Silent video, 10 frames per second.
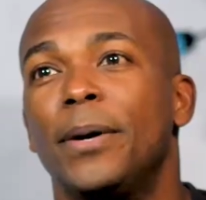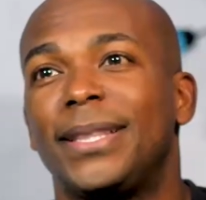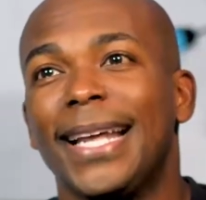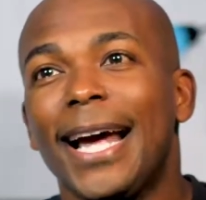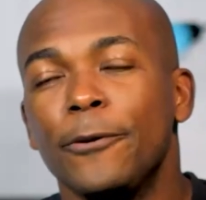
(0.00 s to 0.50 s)

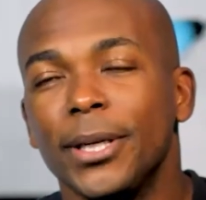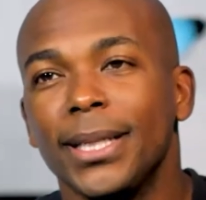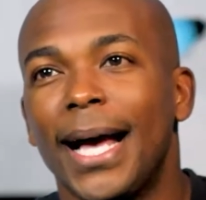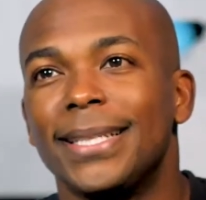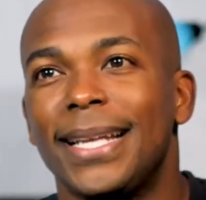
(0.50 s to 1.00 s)
But then I
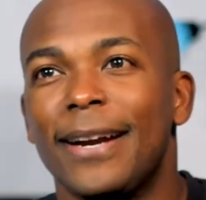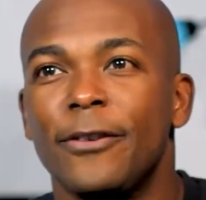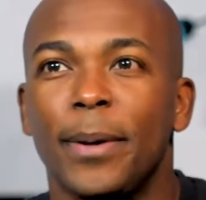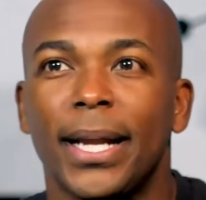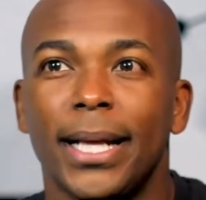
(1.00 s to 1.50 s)
realized that
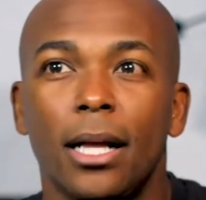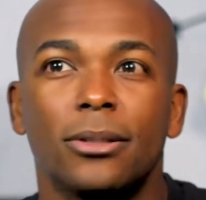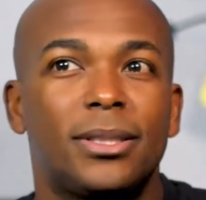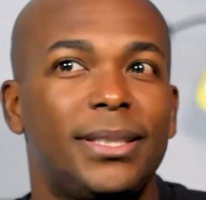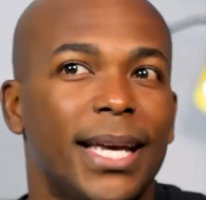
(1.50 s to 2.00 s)
everybody
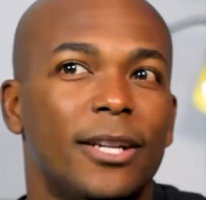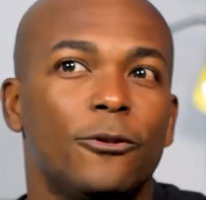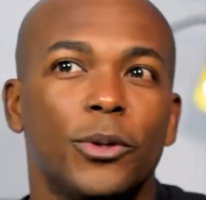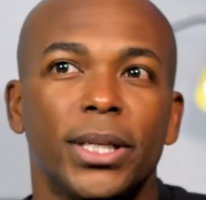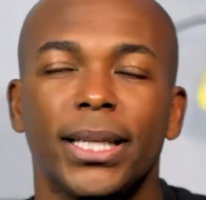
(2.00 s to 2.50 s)
else
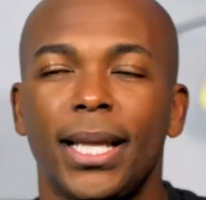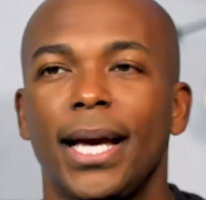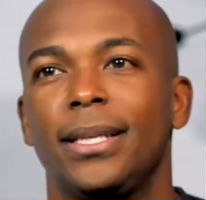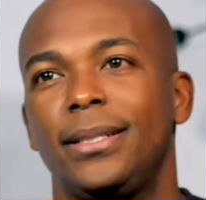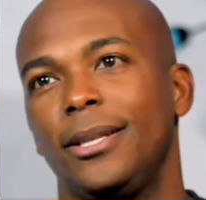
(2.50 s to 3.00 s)
didn't really
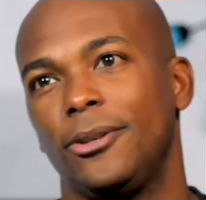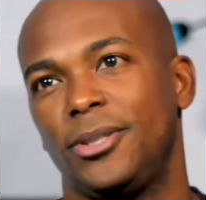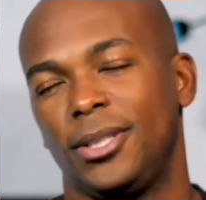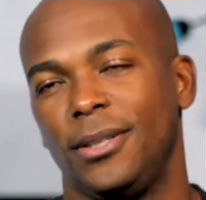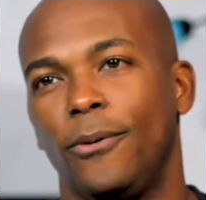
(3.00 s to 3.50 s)
like Nintendo
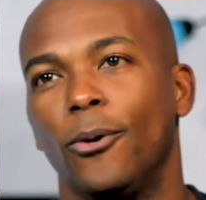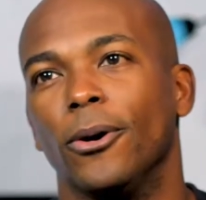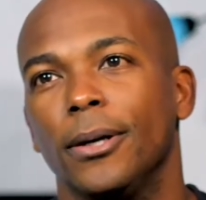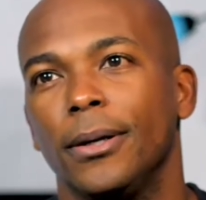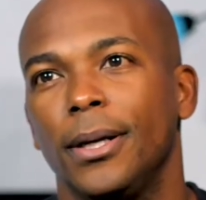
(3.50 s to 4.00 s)

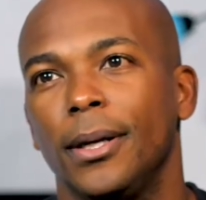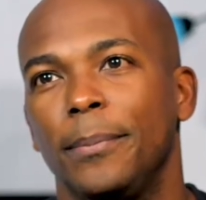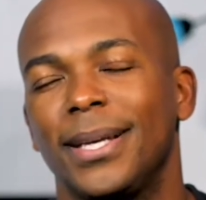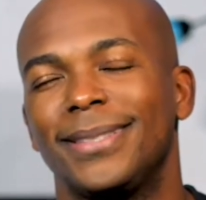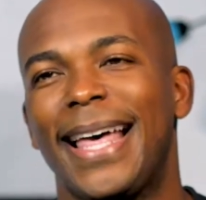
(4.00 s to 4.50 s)
64
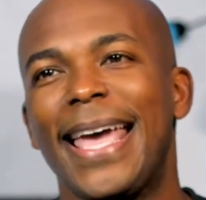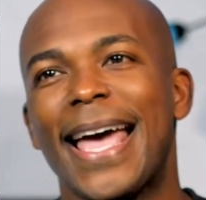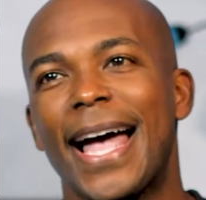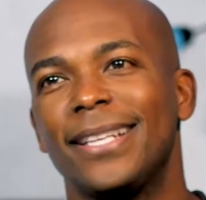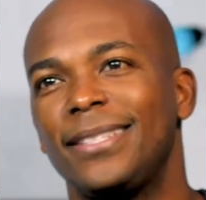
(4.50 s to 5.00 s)
because they
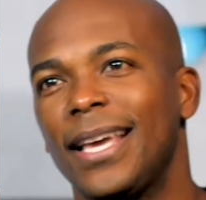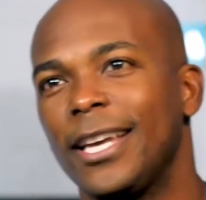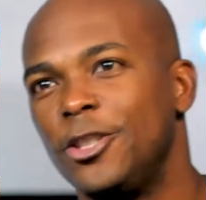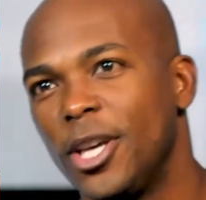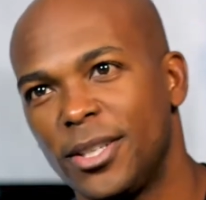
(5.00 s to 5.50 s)
had
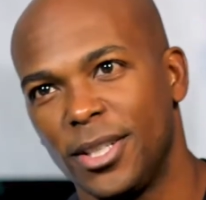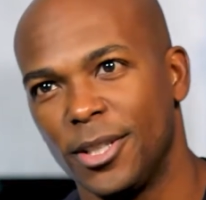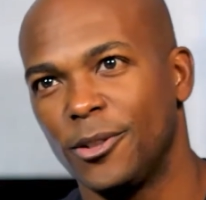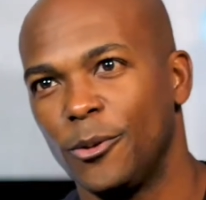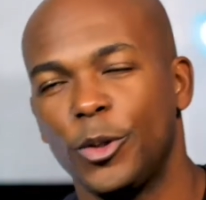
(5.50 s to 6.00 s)
Sega
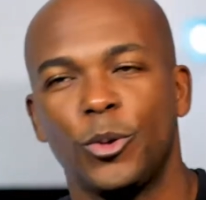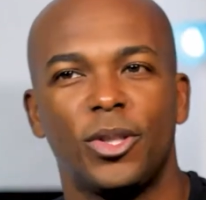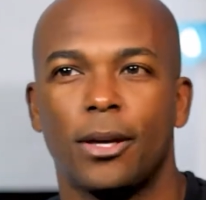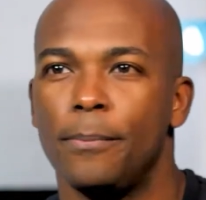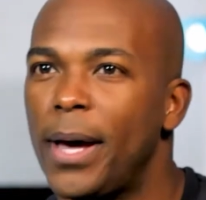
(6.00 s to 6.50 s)
Genesis, which
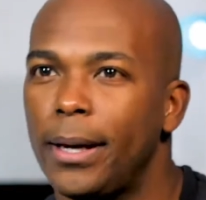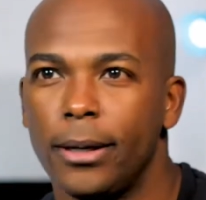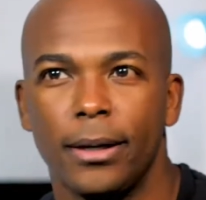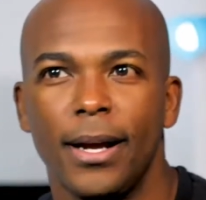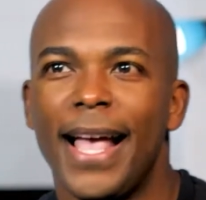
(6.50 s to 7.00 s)
was the
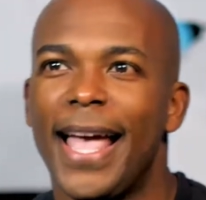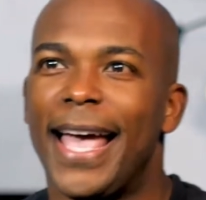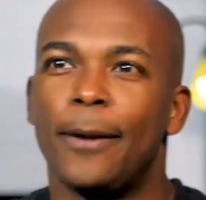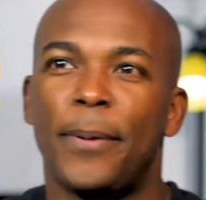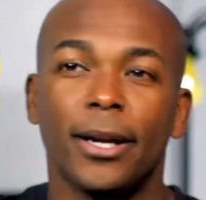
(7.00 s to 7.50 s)
competitor,
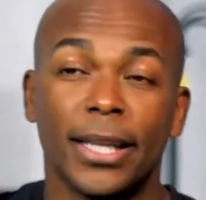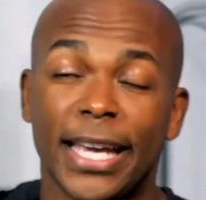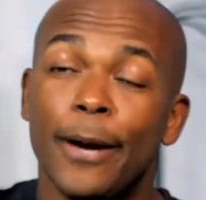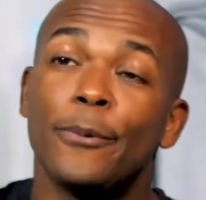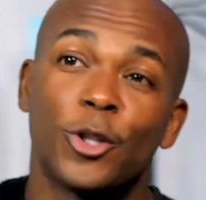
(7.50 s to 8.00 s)
and
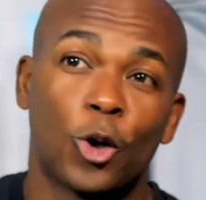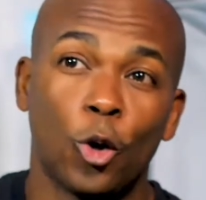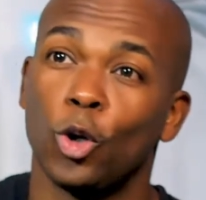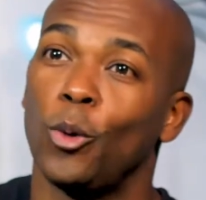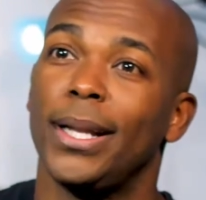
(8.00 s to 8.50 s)
apparently it was the
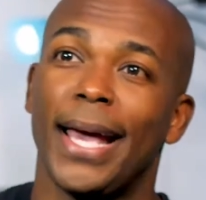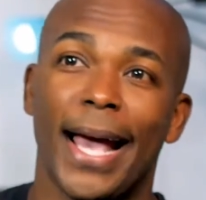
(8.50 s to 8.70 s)
cooler one to